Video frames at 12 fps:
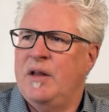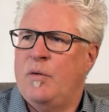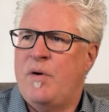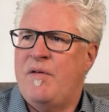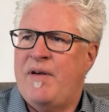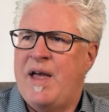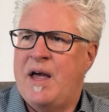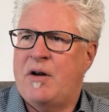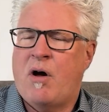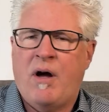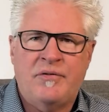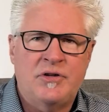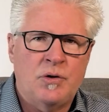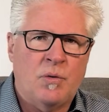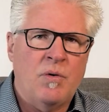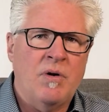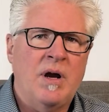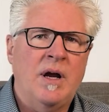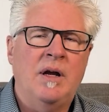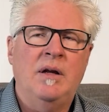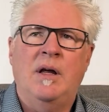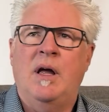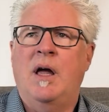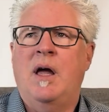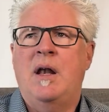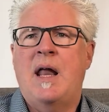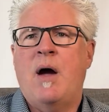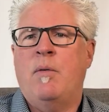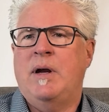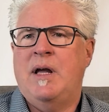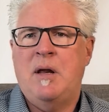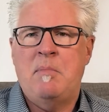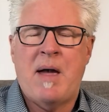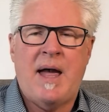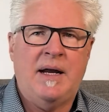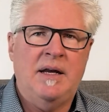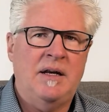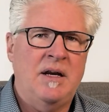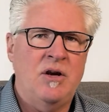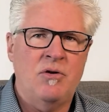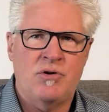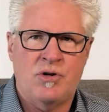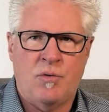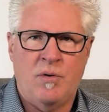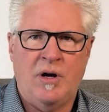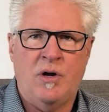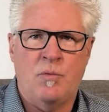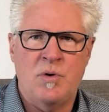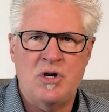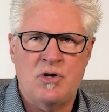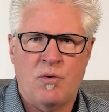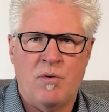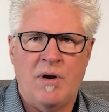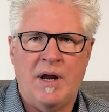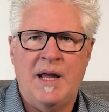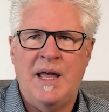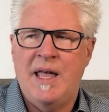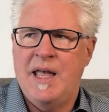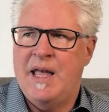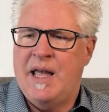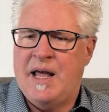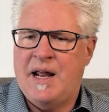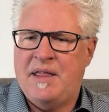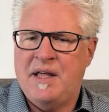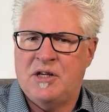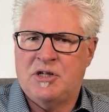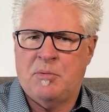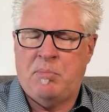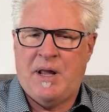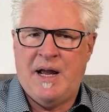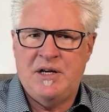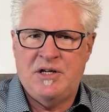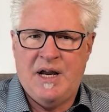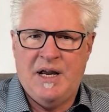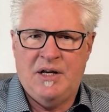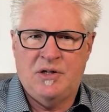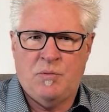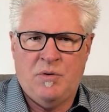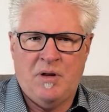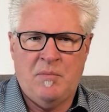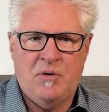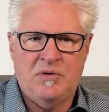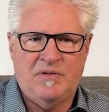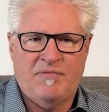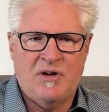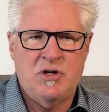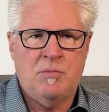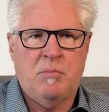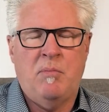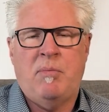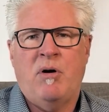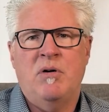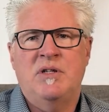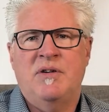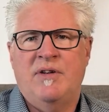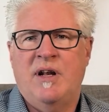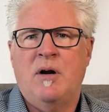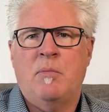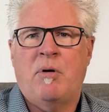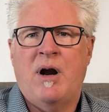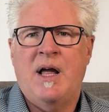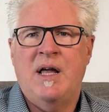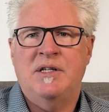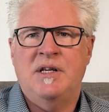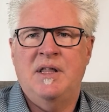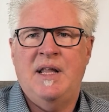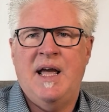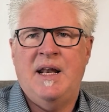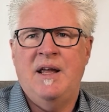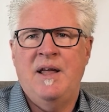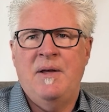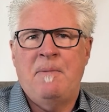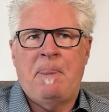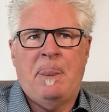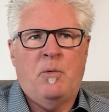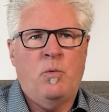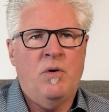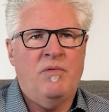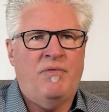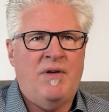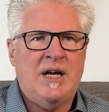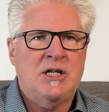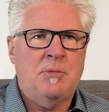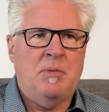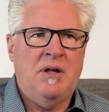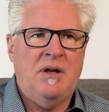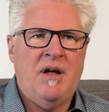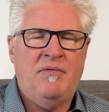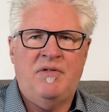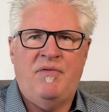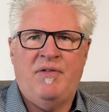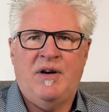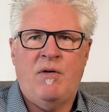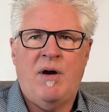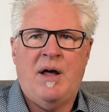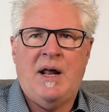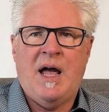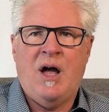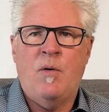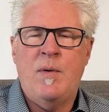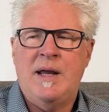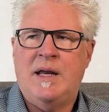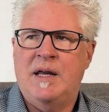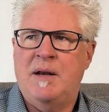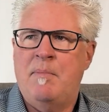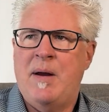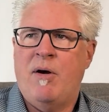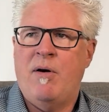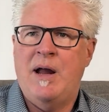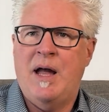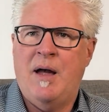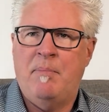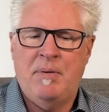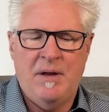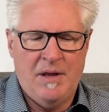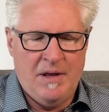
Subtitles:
We've had offshoring. Now we're getting back into nearshoring and reshoring. And I think the supply chain is one of the most fungible parts of an enterprise, in that we're flexible enough to figure out how we can marry up